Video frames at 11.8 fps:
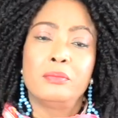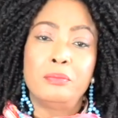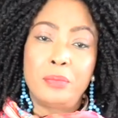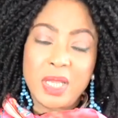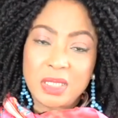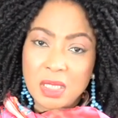
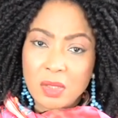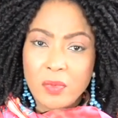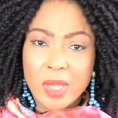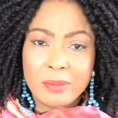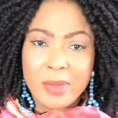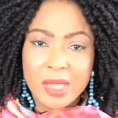basic
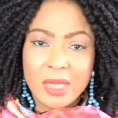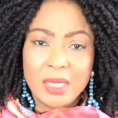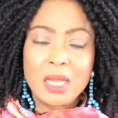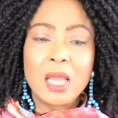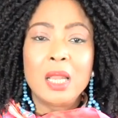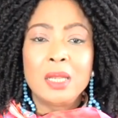wig
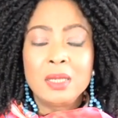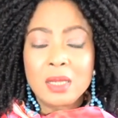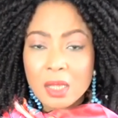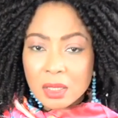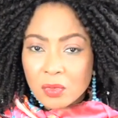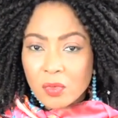making,
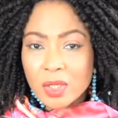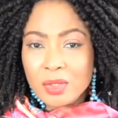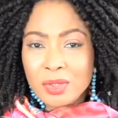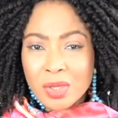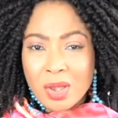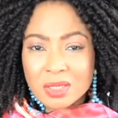not the one you
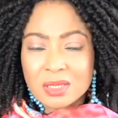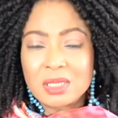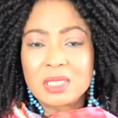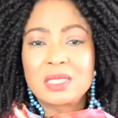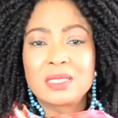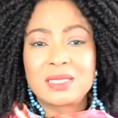knot.
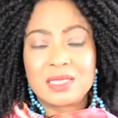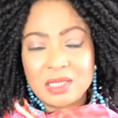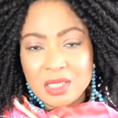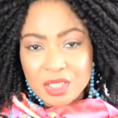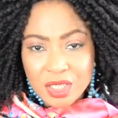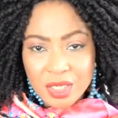This is the
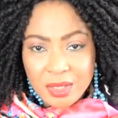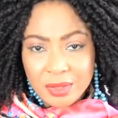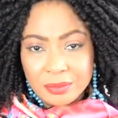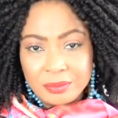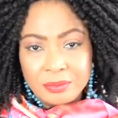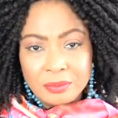stitching,
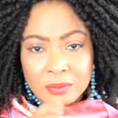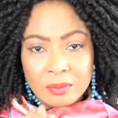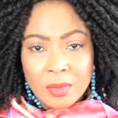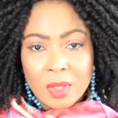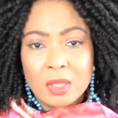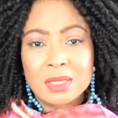
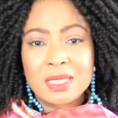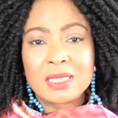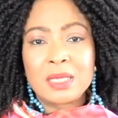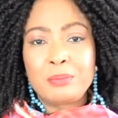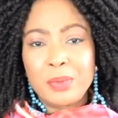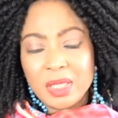because there's
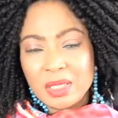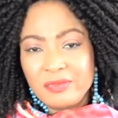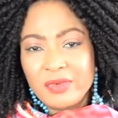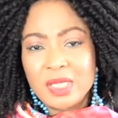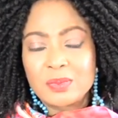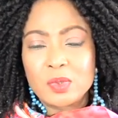a big
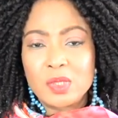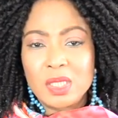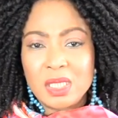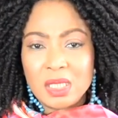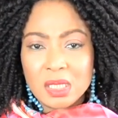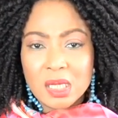difference
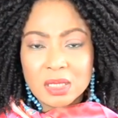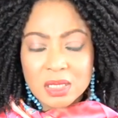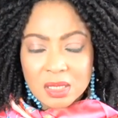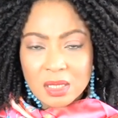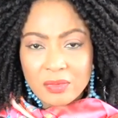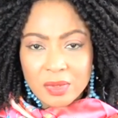between the
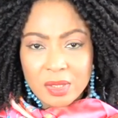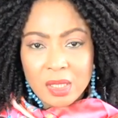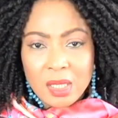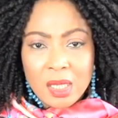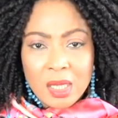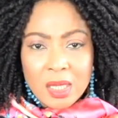knotting of the
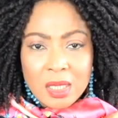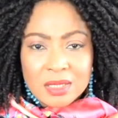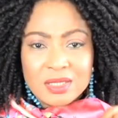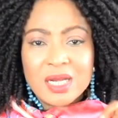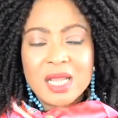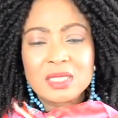
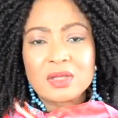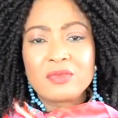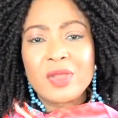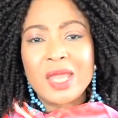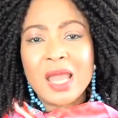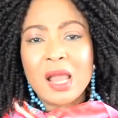strands of
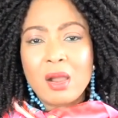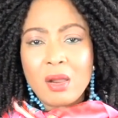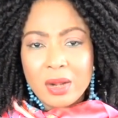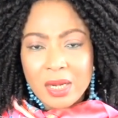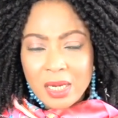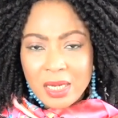hair
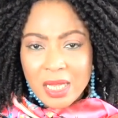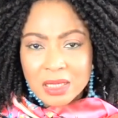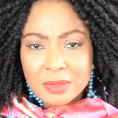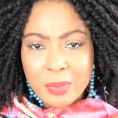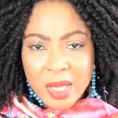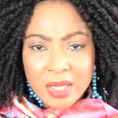on a
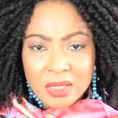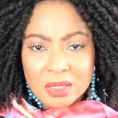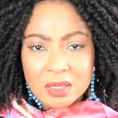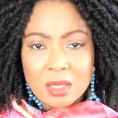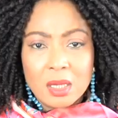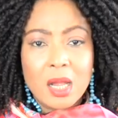lace
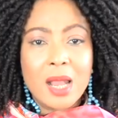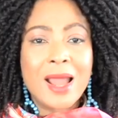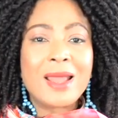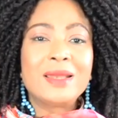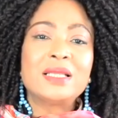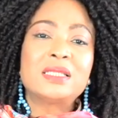base
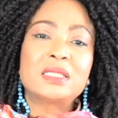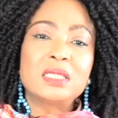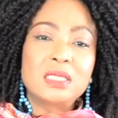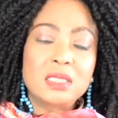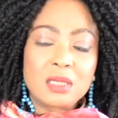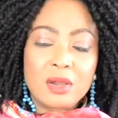and the
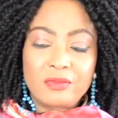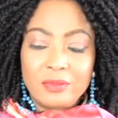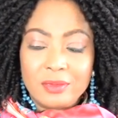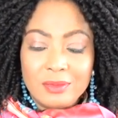stitching of